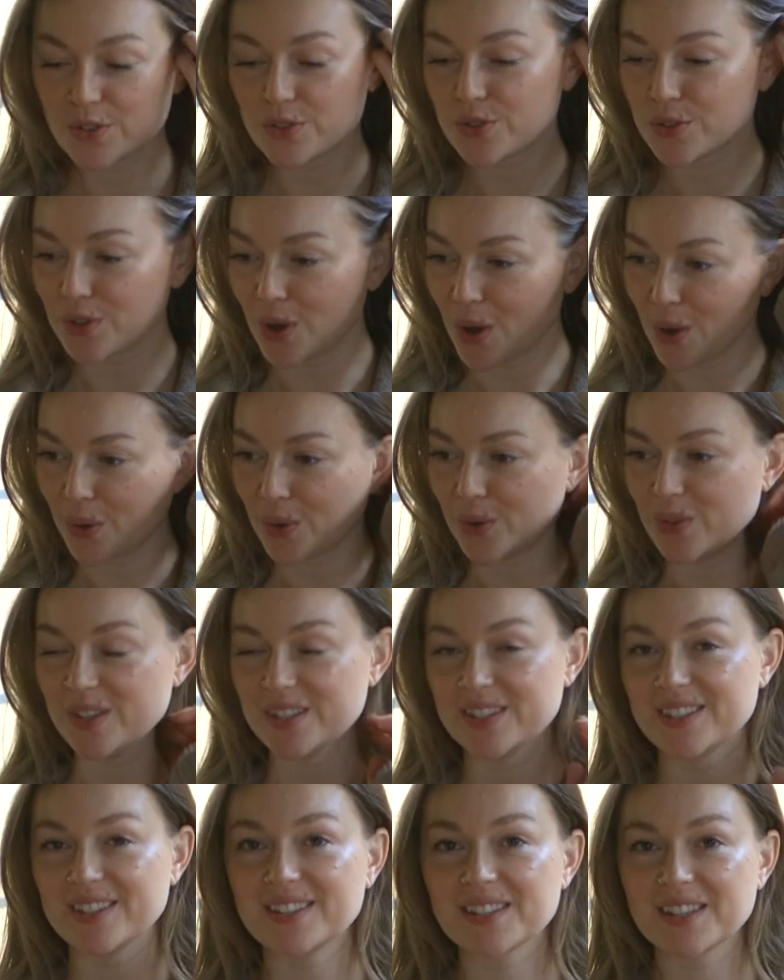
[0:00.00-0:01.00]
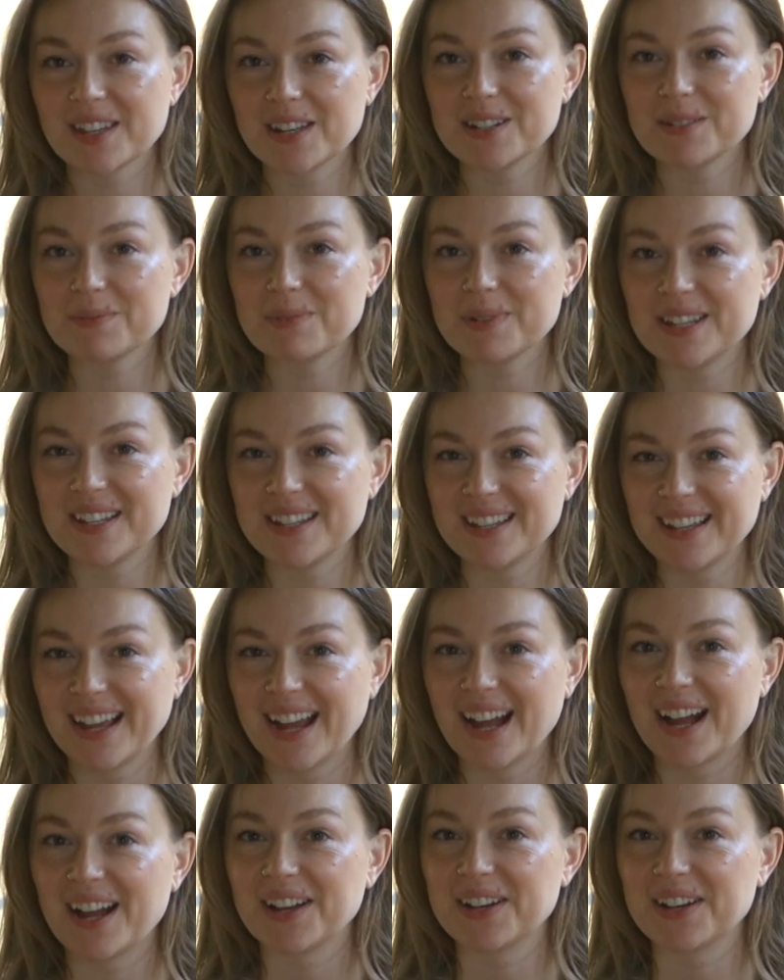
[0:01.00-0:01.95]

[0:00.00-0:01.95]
So this is gonna be